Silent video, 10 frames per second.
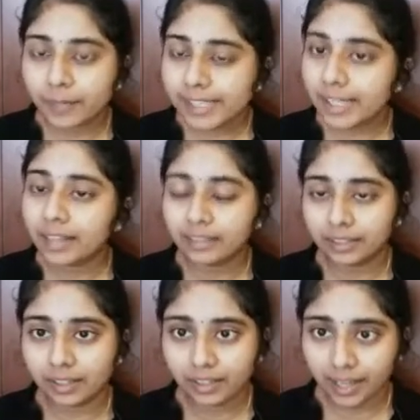the
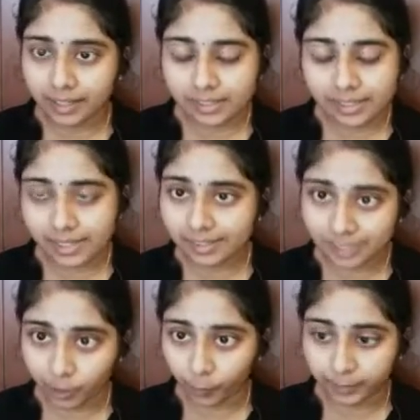currency is
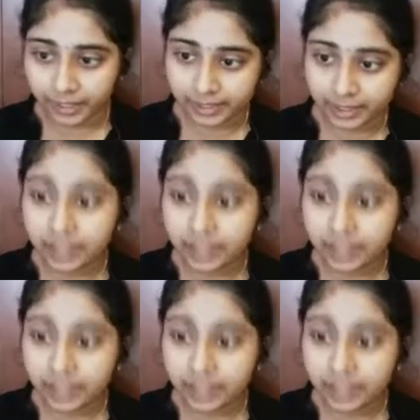denominated in.